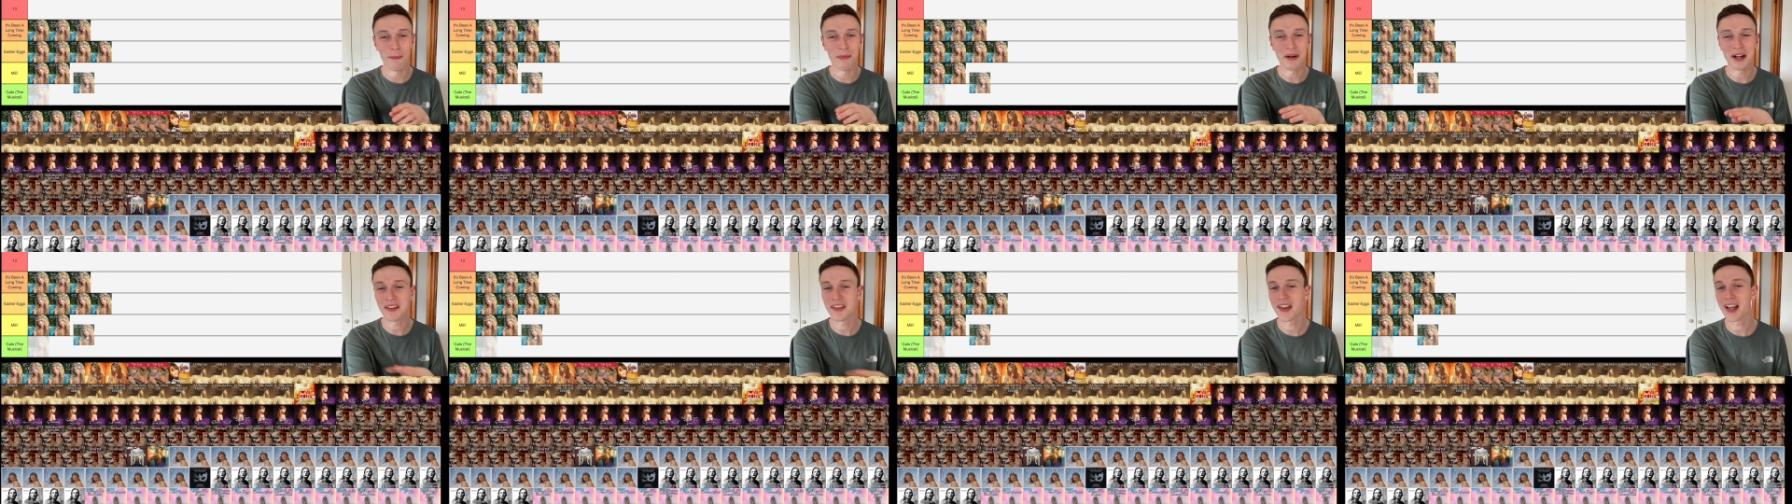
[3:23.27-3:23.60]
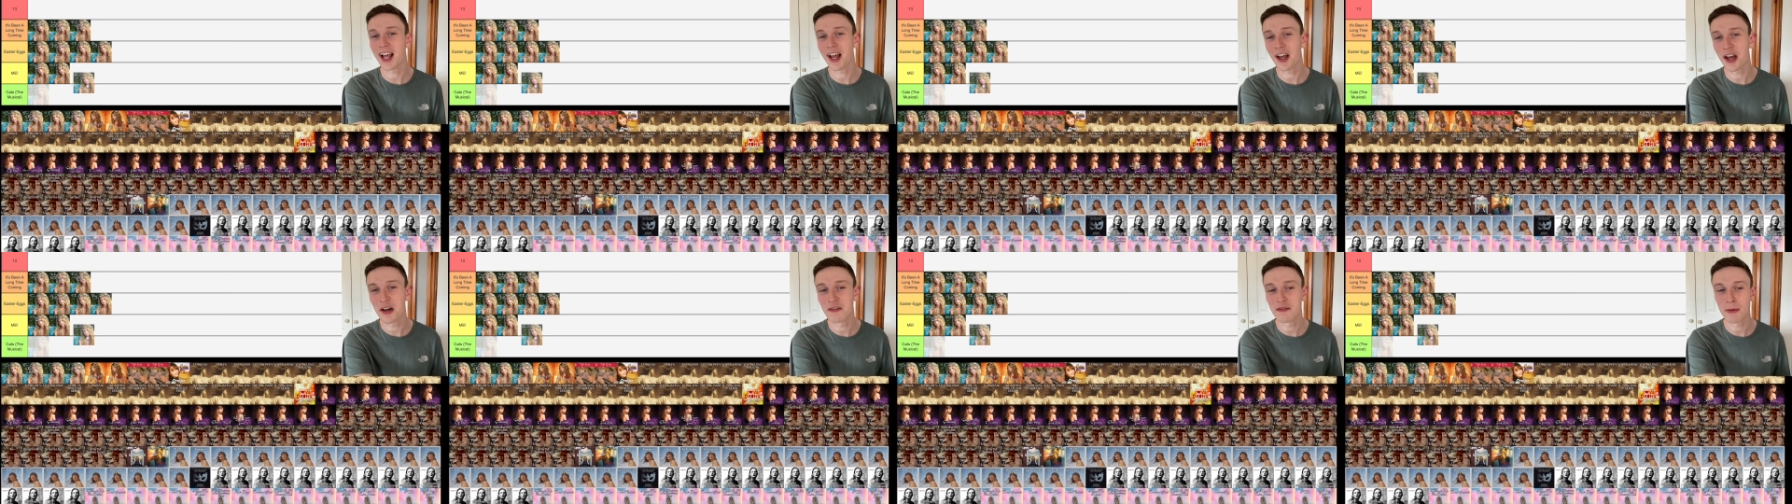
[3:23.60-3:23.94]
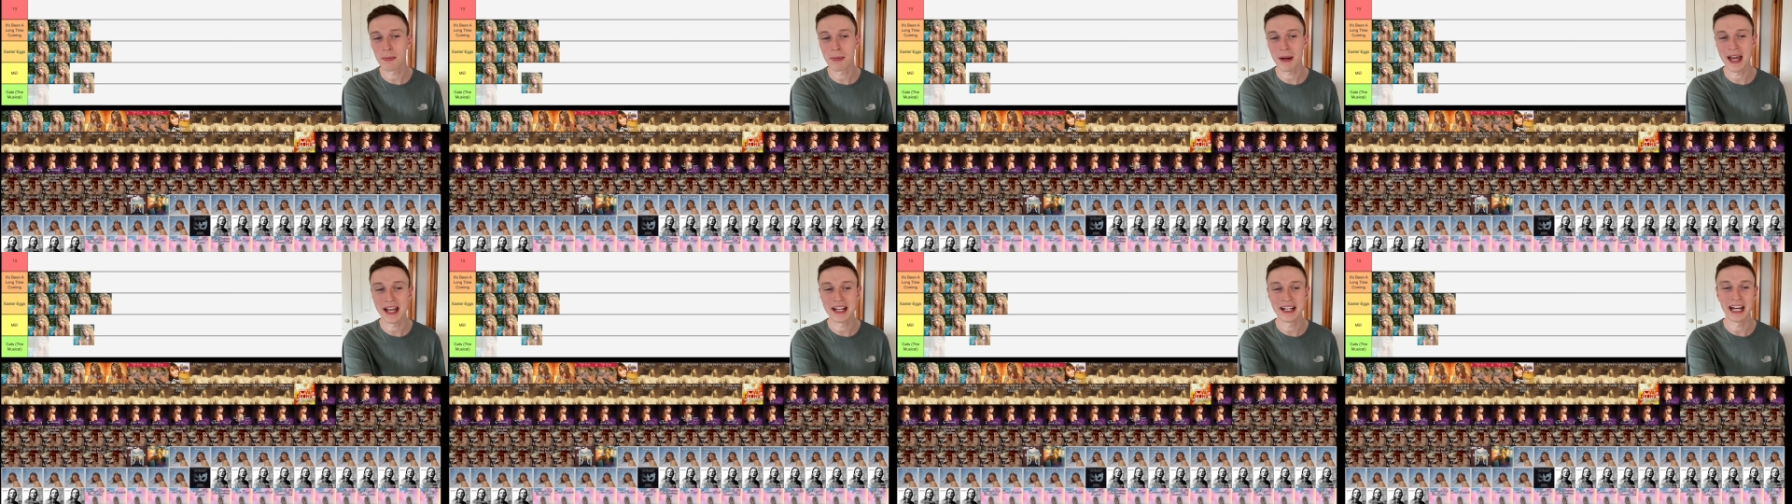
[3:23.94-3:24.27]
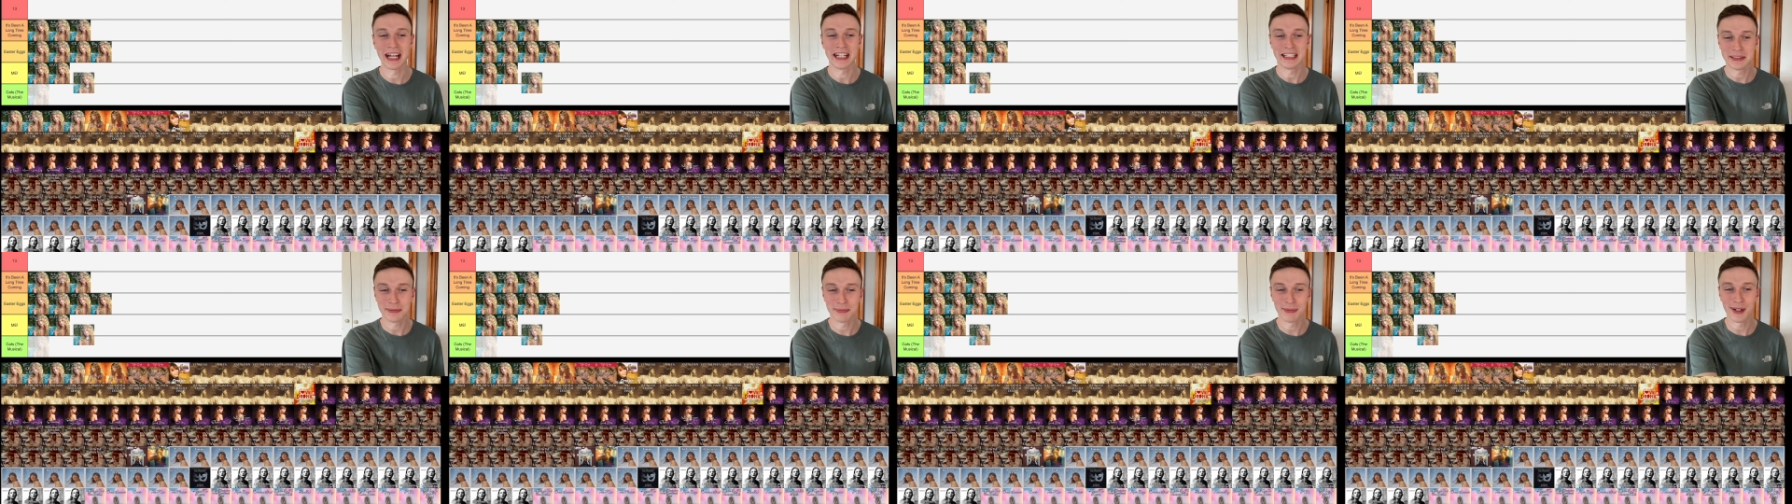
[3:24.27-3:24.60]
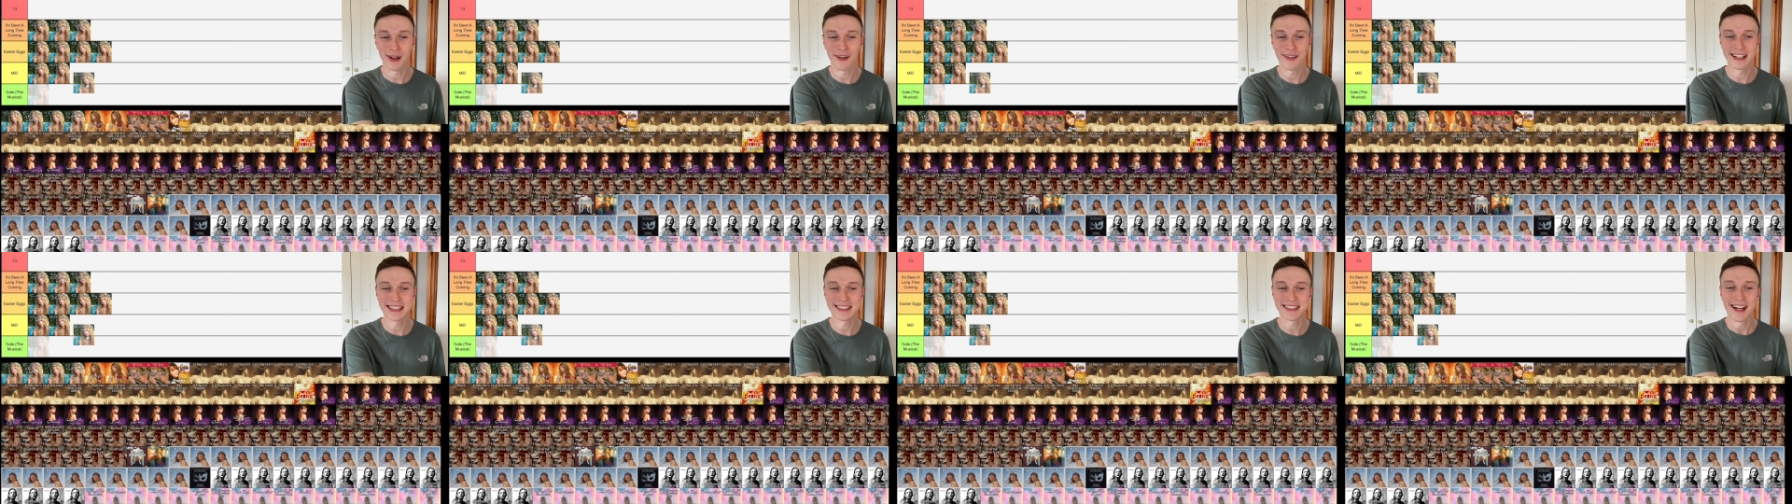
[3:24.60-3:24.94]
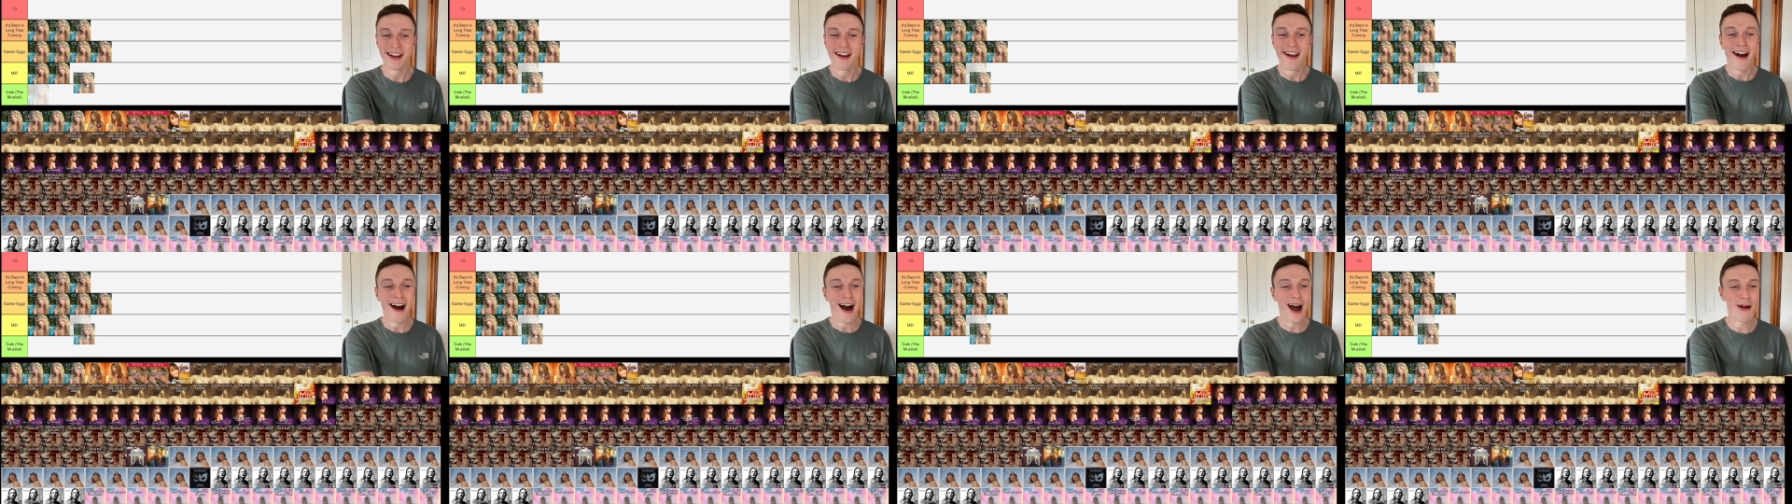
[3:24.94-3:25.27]
but I think I overplayed it, and to be honest,
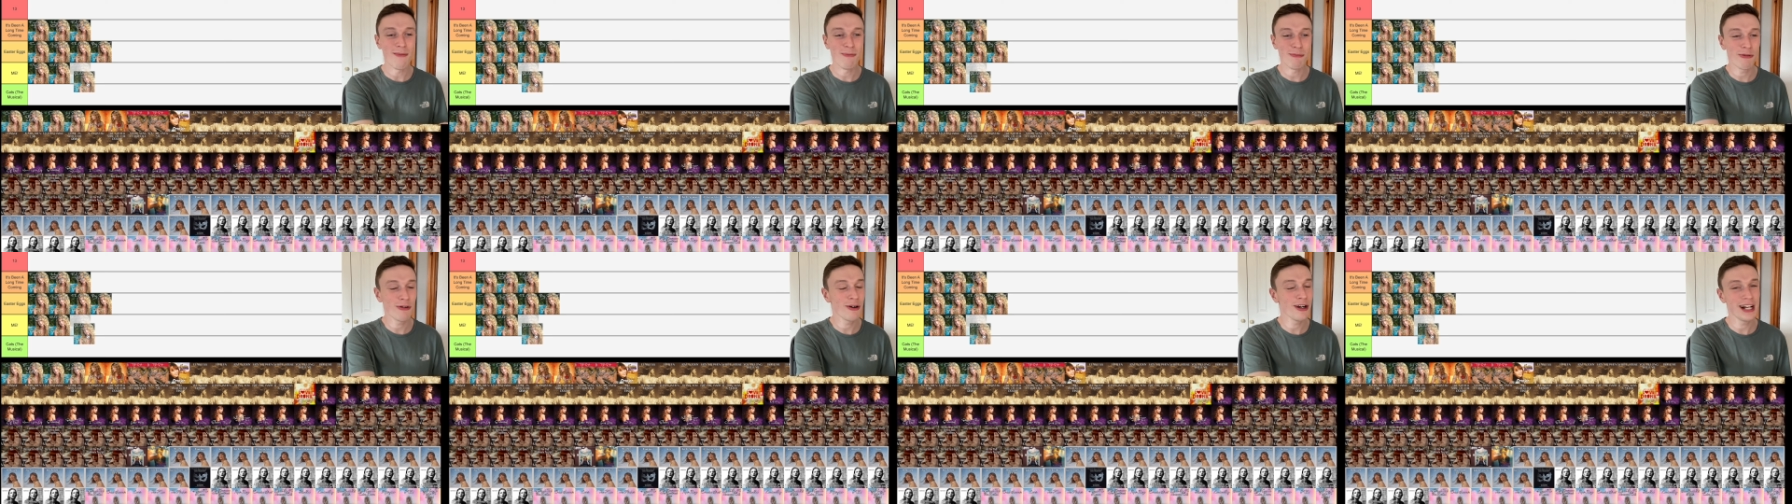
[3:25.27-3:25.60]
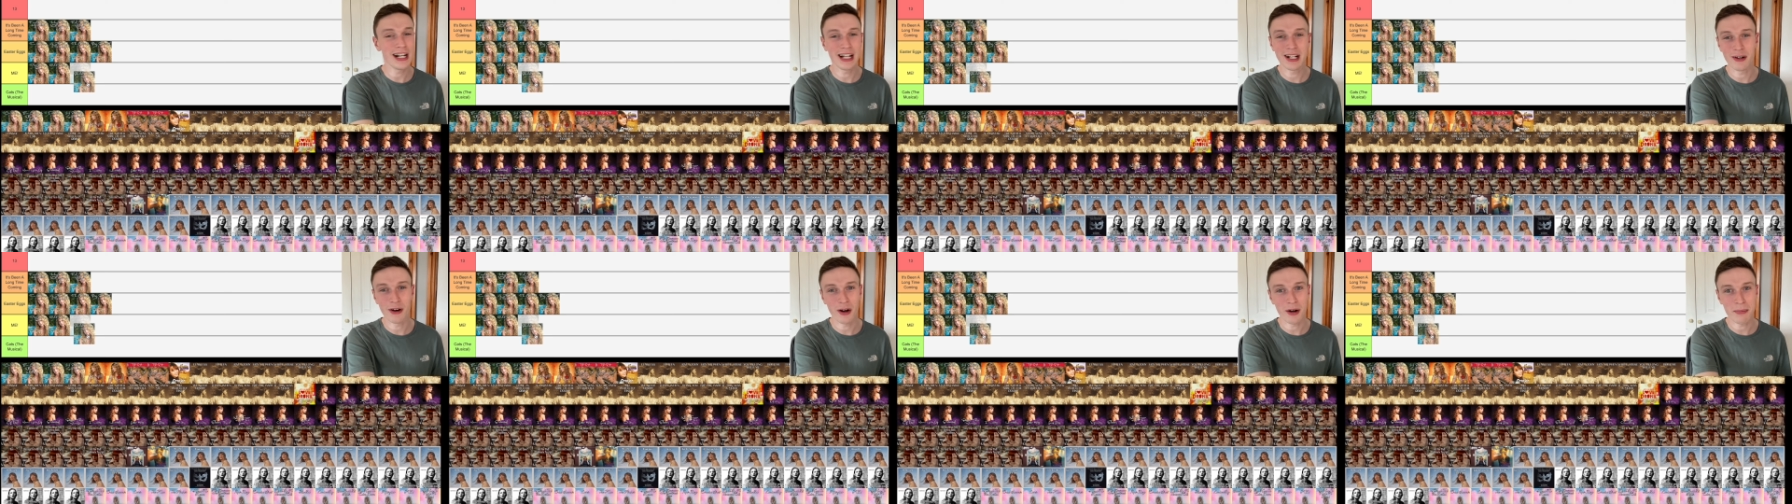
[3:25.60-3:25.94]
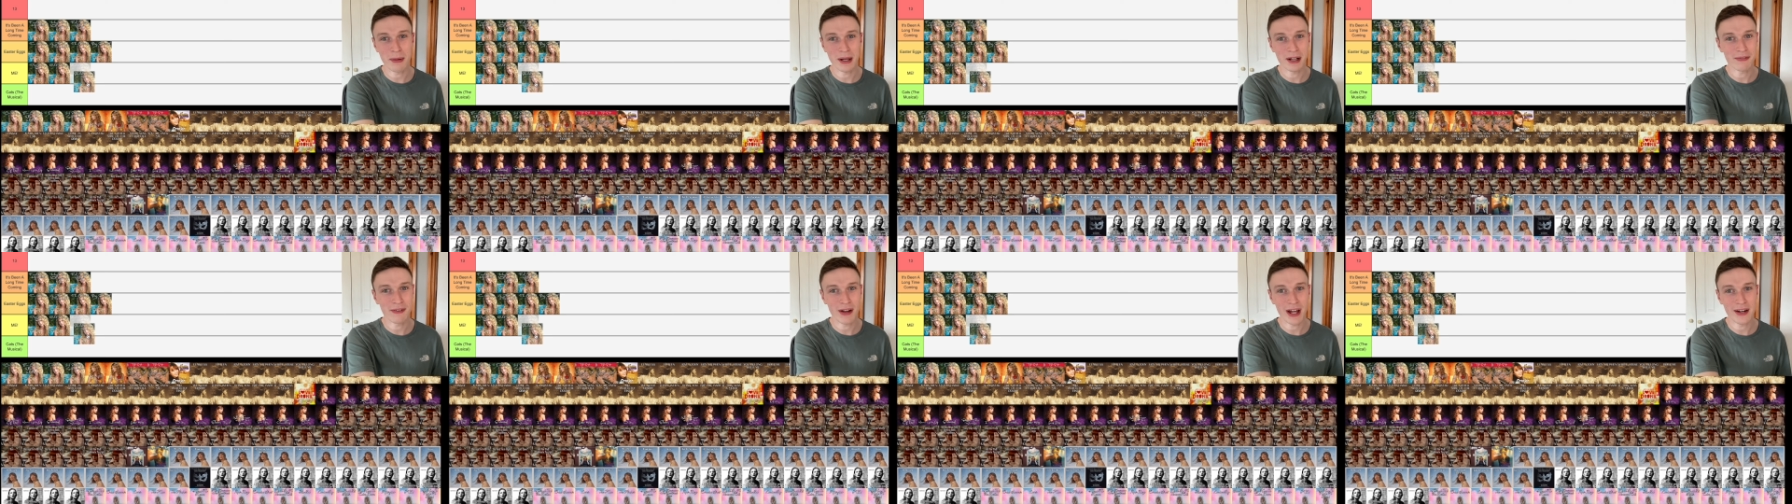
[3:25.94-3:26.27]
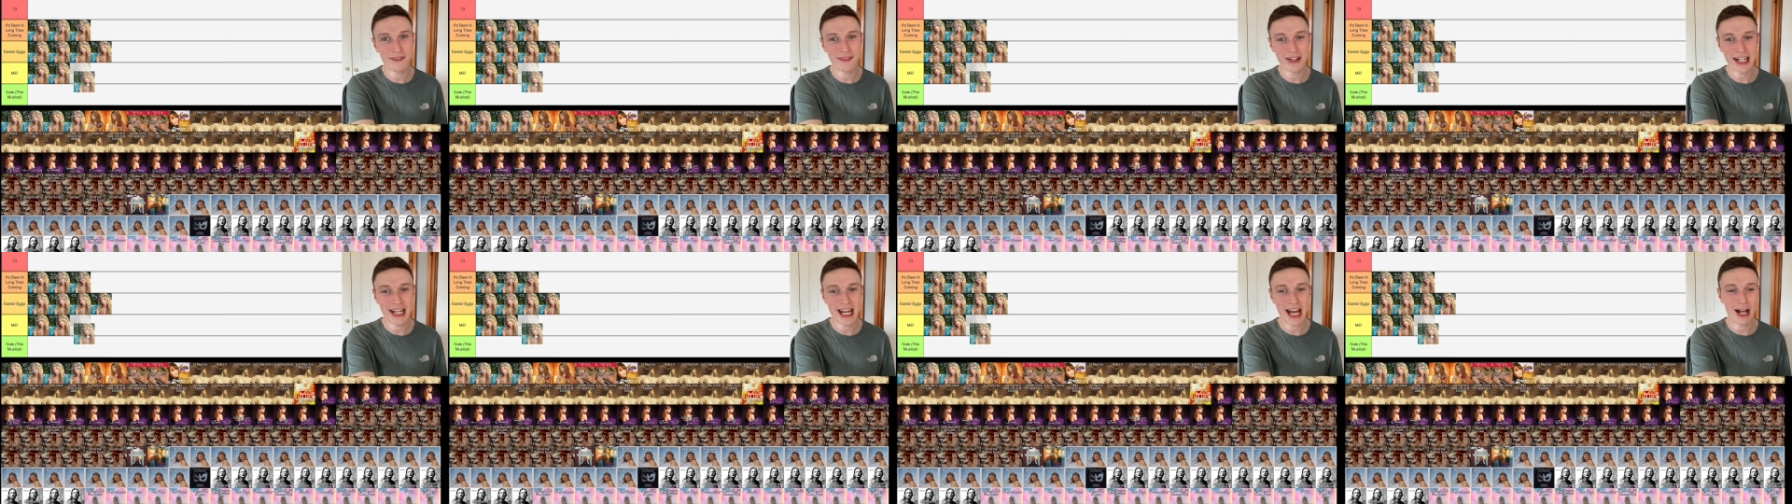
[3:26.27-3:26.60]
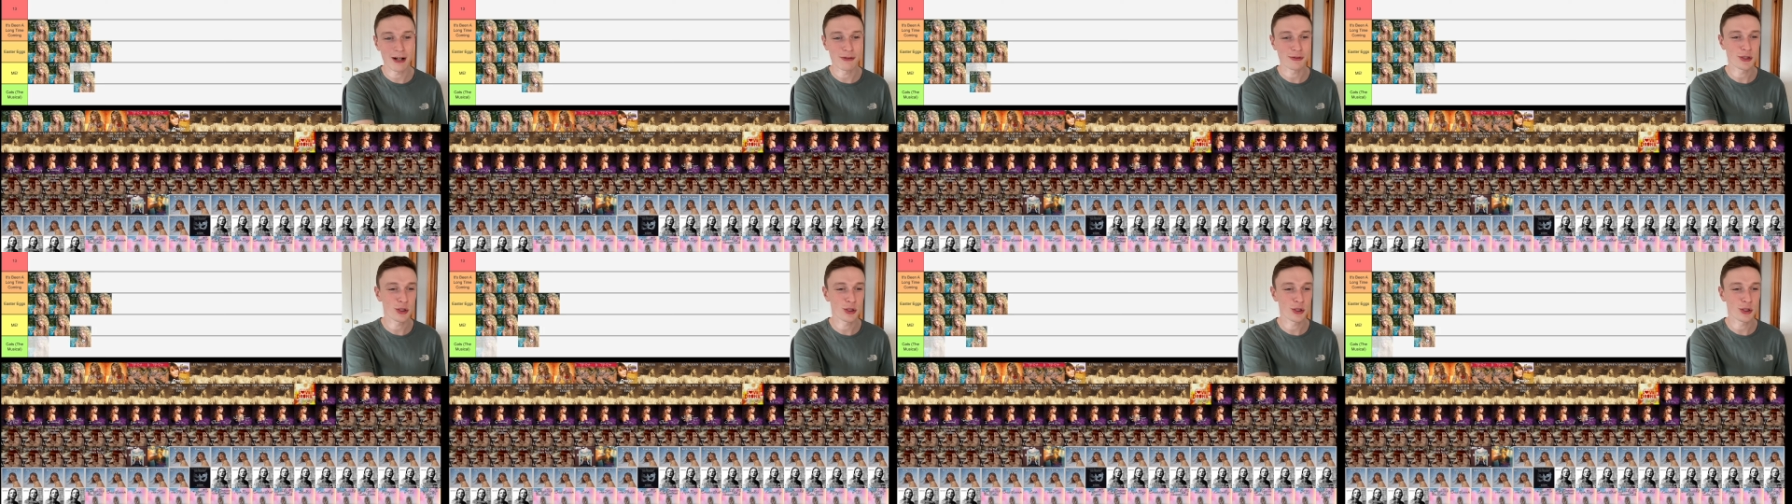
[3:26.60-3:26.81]
I'm really not a big fan of it now.